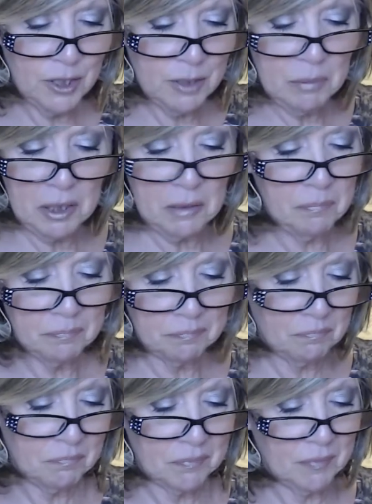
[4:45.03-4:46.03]
but
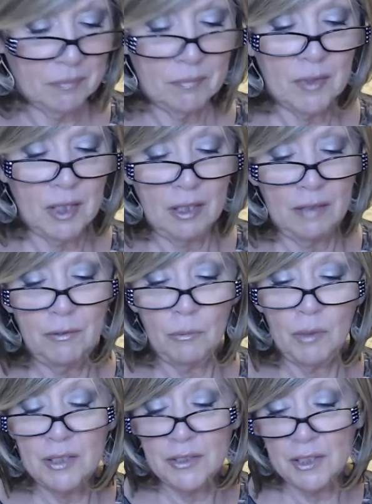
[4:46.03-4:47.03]
if it
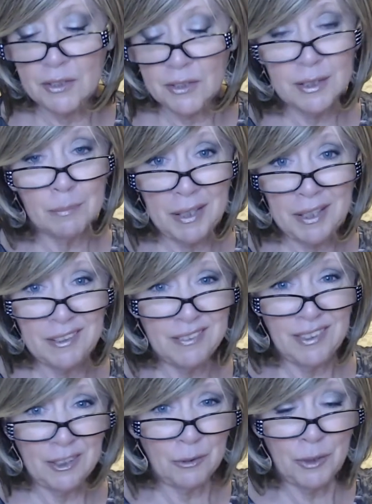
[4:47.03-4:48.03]
was, it dissipated
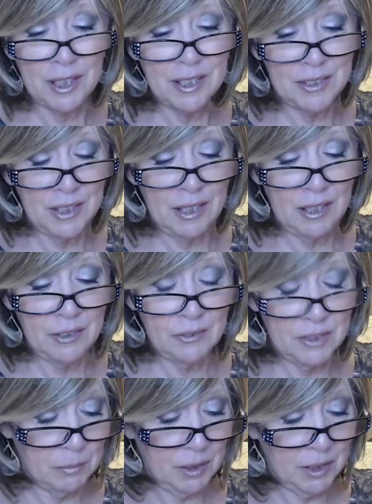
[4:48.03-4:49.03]
really quick because I don't smell